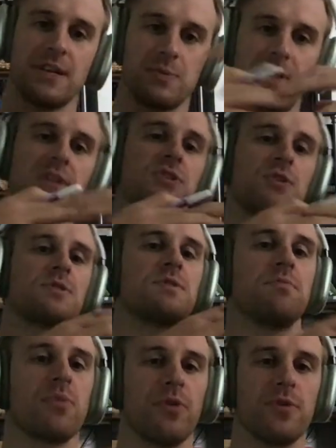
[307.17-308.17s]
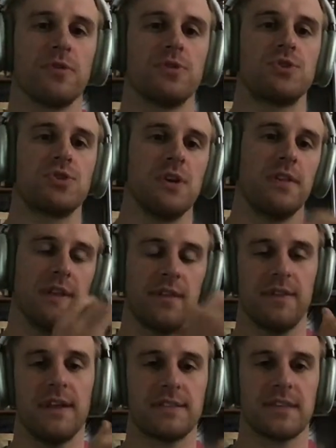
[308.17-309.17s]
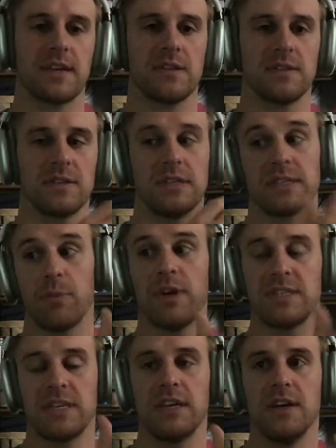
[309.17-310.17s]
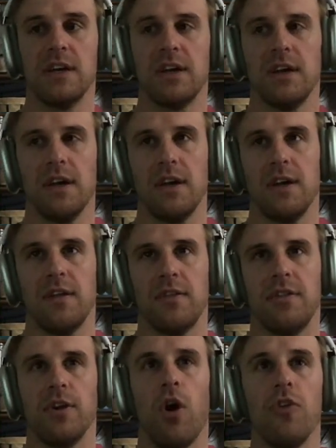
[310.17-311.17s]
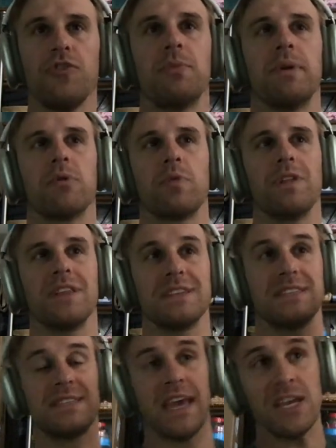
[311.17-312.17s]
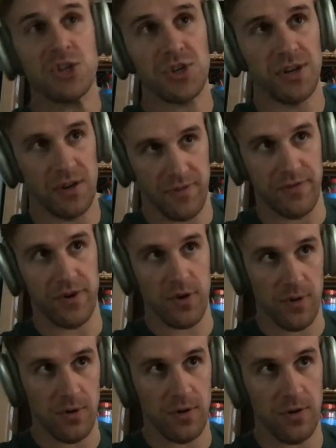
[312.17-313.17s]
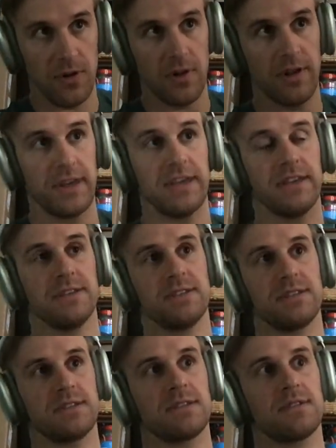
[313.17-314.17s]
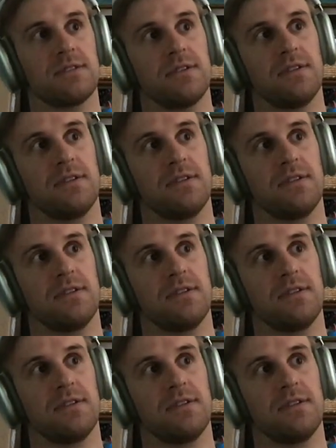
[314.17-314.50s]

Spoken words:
That's why they start to merge, and that's like in some ways the ultimate realization of the goal is